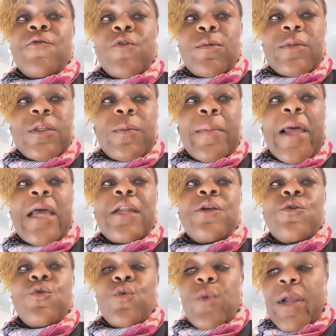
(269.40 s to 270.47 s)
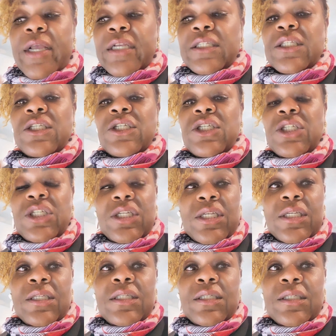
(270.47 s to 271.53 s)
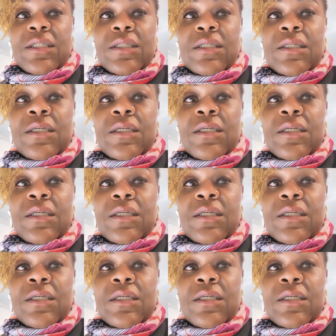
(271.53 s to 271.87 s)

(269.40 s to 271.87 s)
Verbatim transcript: from somebody who raises chickens,